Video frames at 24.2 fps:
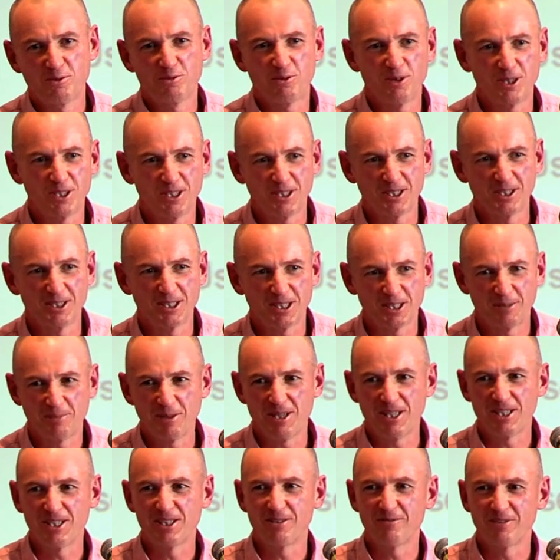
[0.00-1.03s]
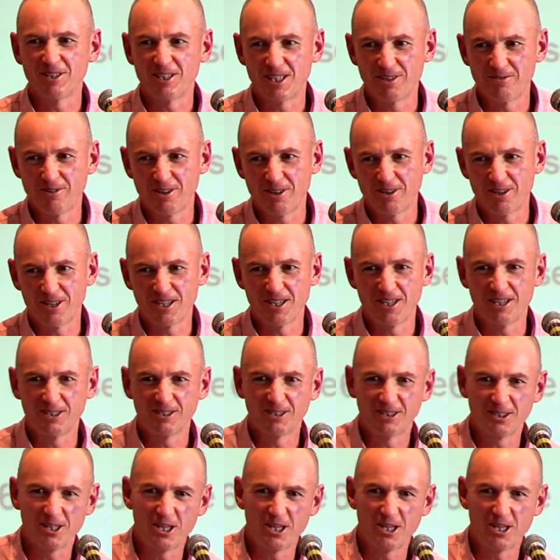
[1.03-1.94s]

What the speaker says: Twice as expensive as everything else.